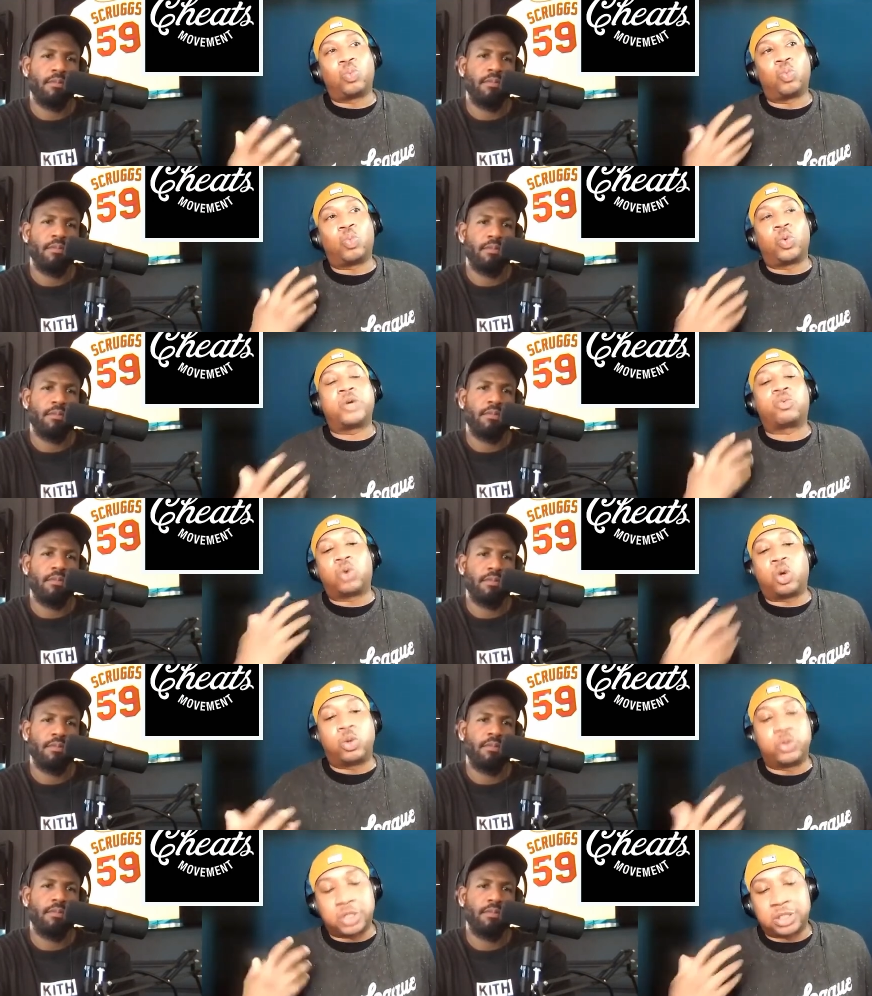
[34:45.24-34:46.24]
Speaker 1: what
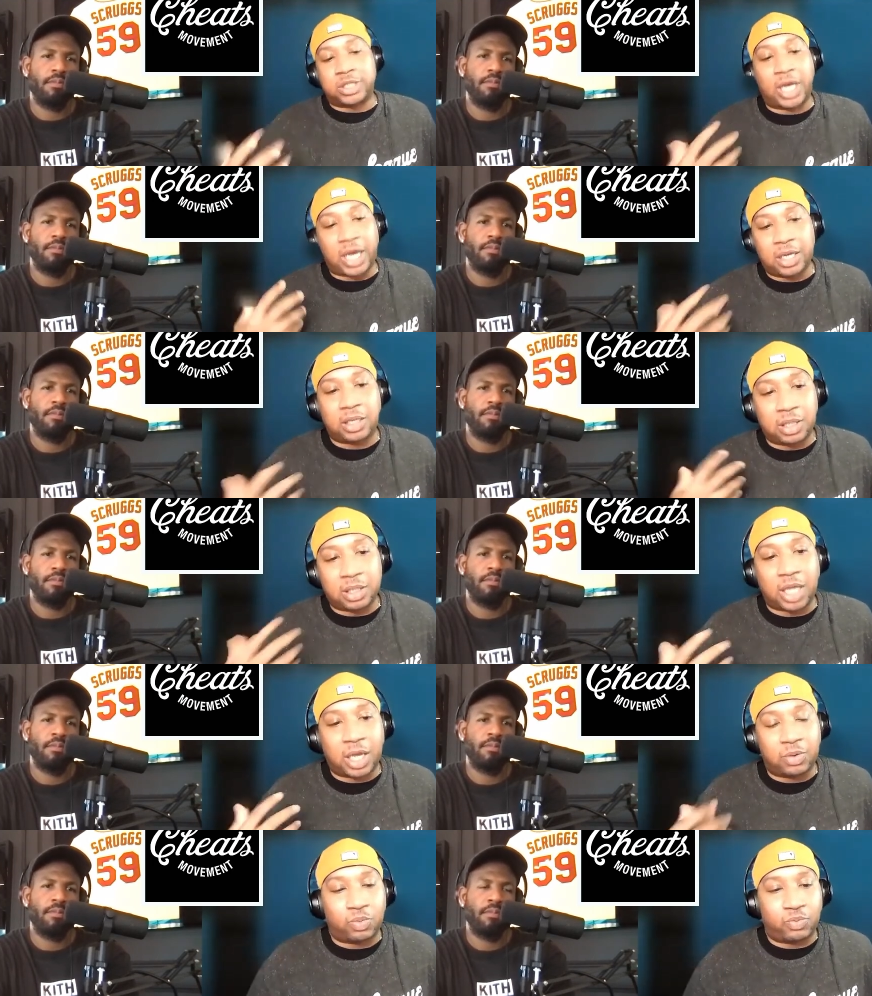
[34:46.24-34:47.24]
role does that
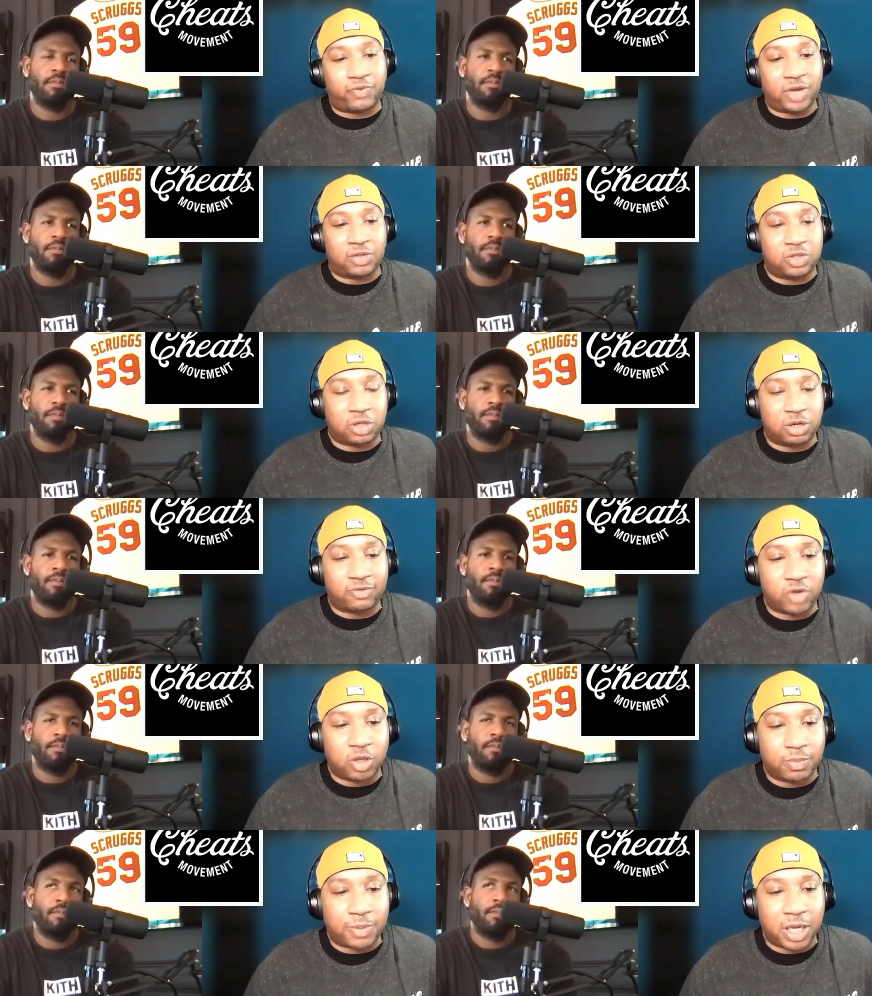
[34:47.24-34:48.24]
that faith journey
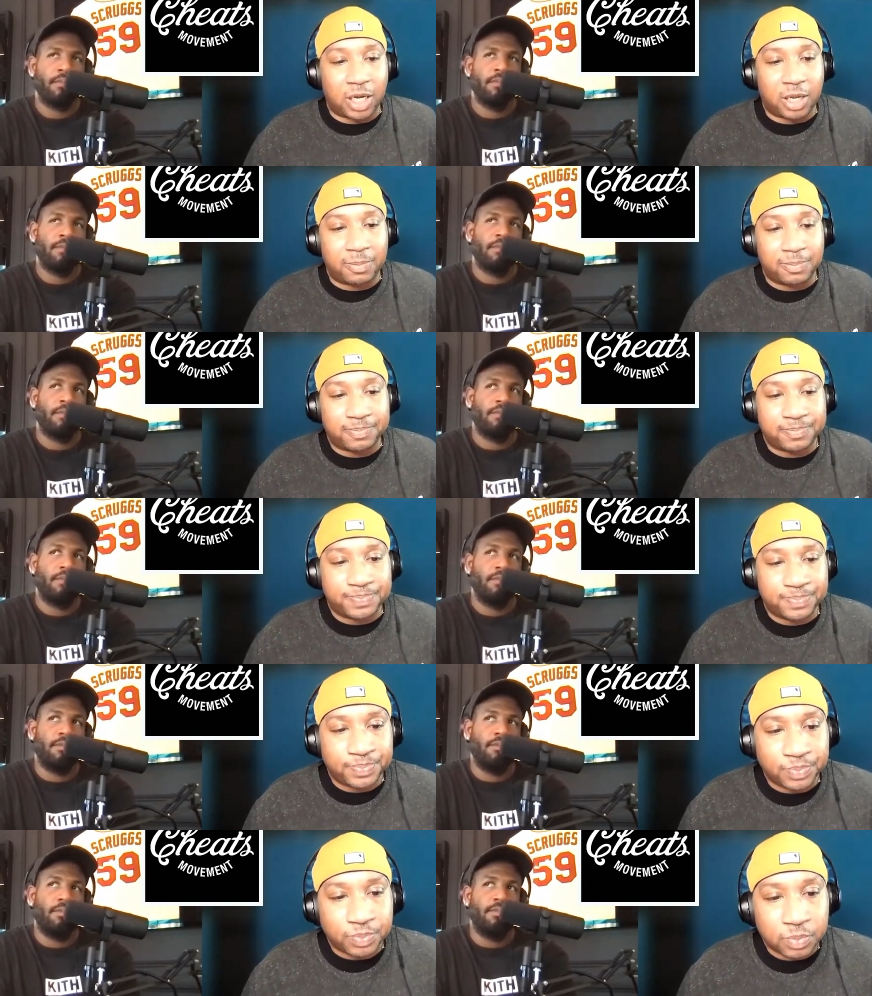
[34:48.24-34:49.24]
for you play in?
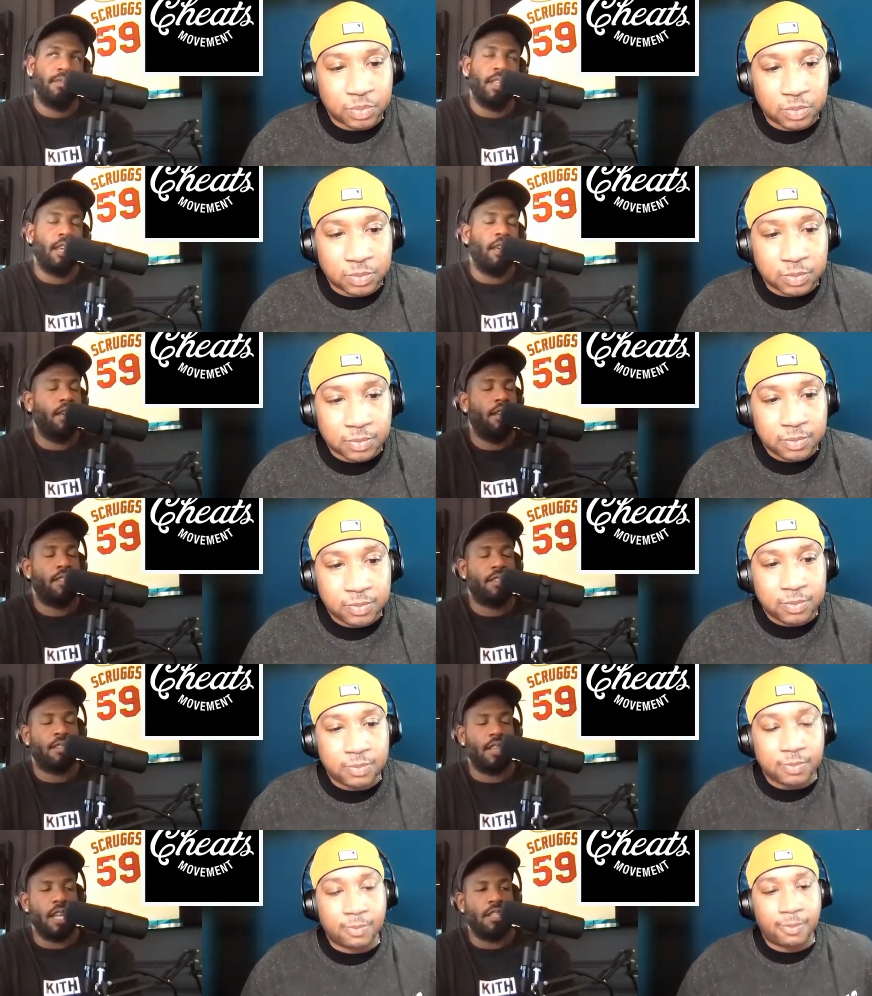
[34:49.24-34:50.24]
Speaker 2: Yeah,
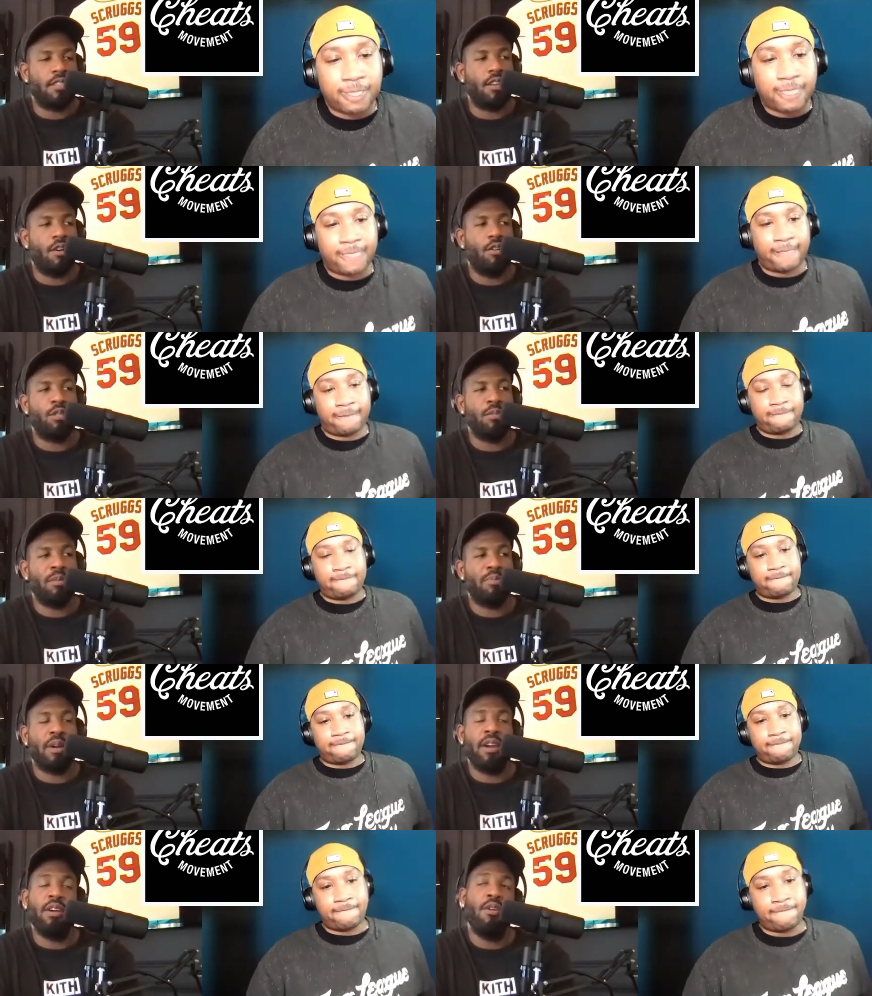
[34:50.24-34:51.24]
it's it's the ultimate
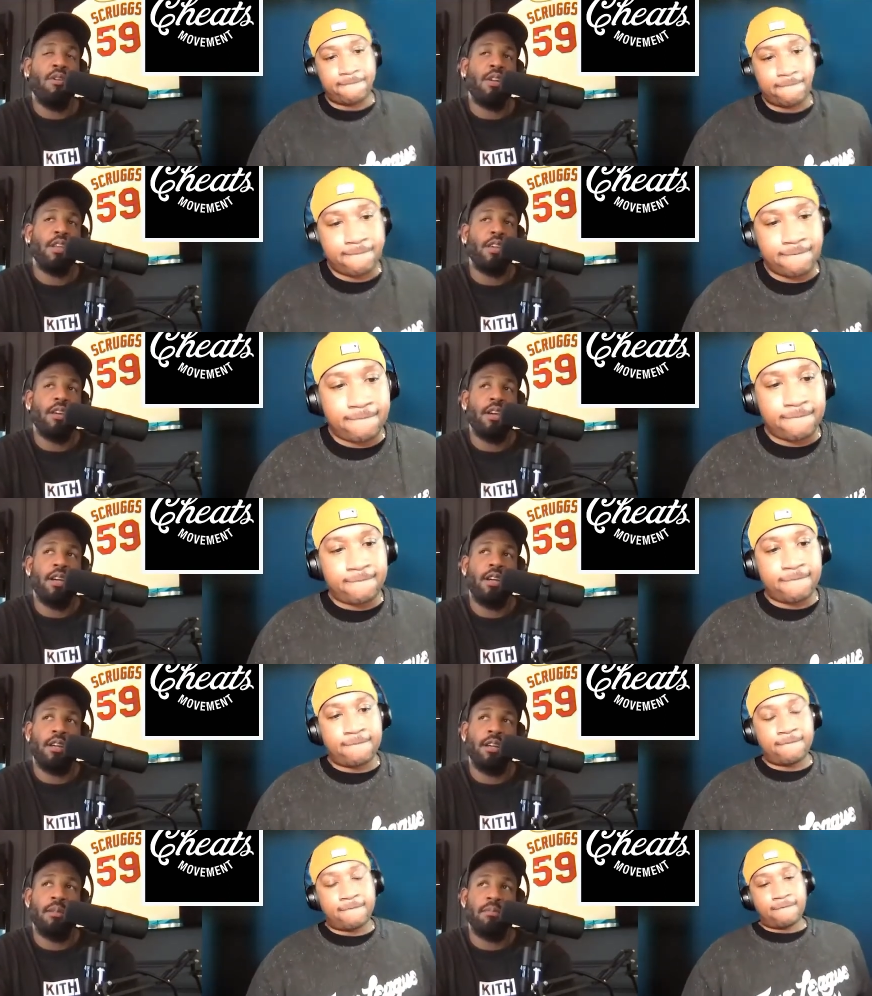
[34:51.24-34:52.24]
priority.
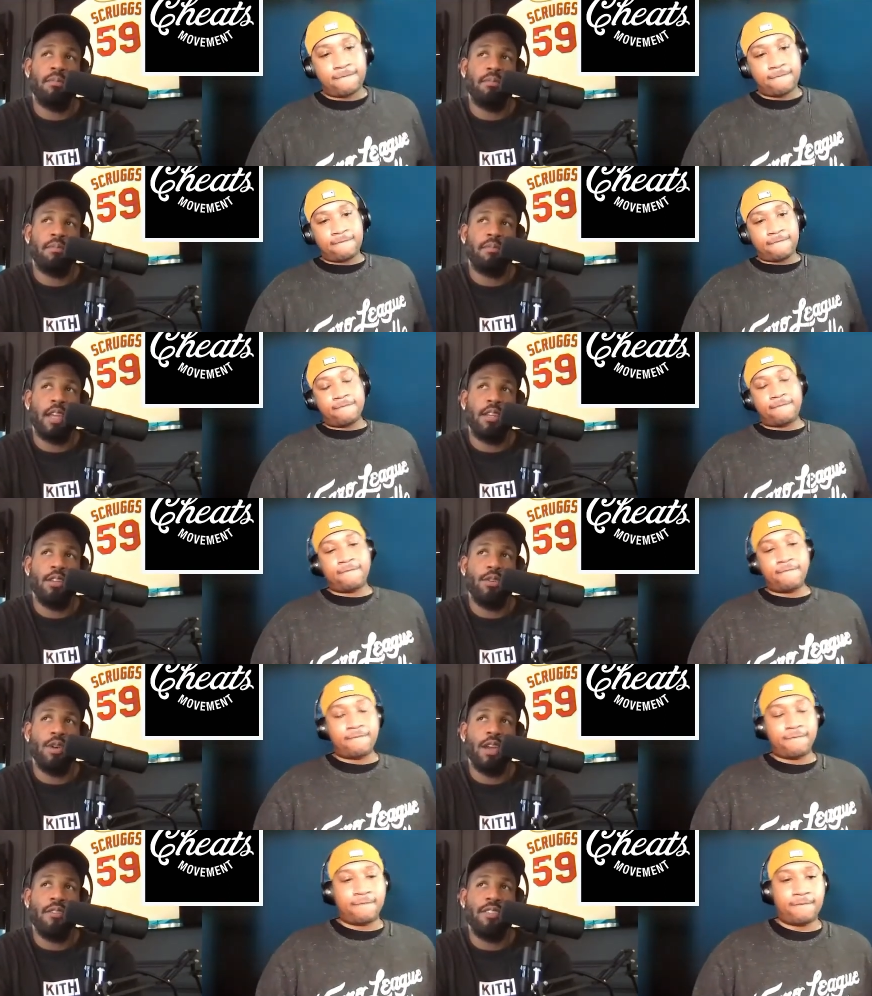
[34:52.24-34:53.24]
Um, I
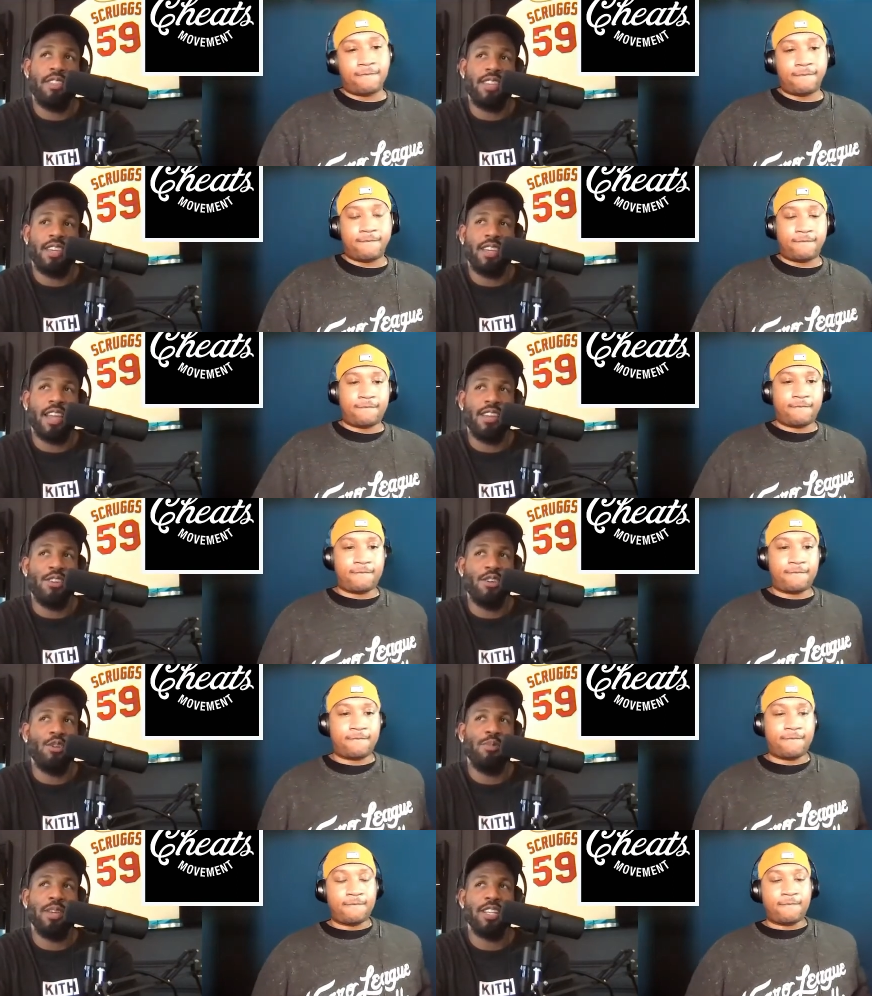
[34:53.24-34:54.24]
do everything I
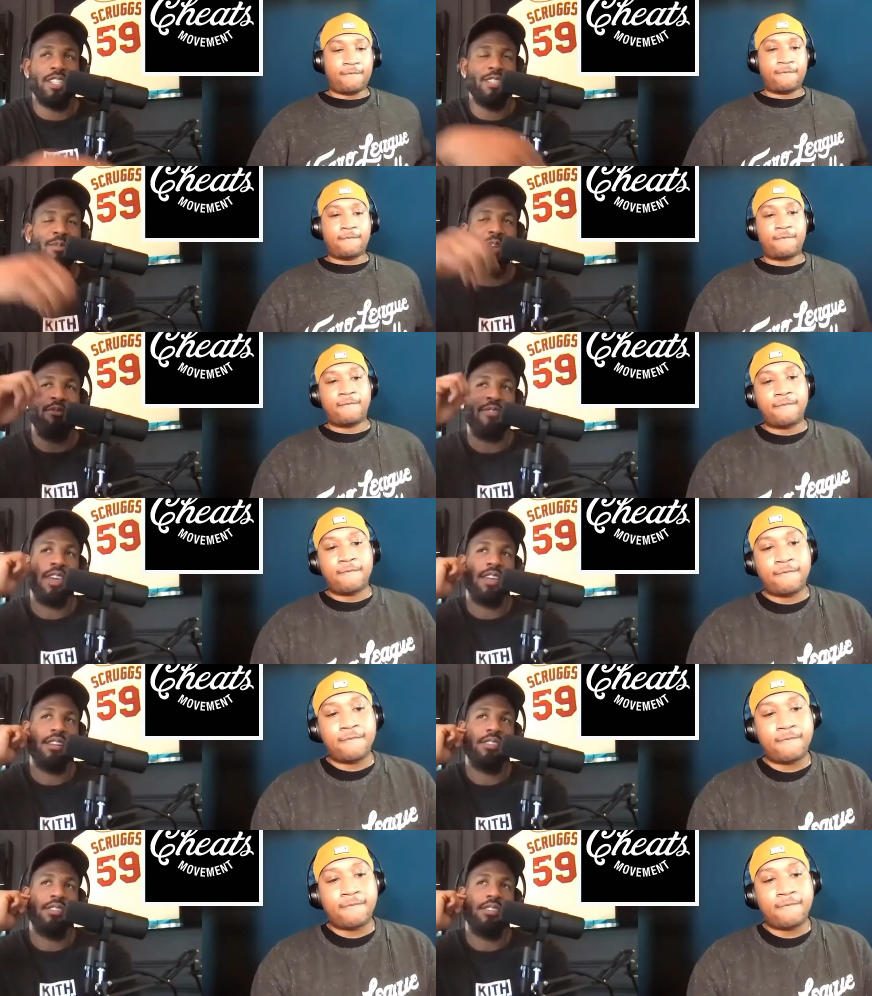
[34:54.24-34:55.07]
do because of my faith.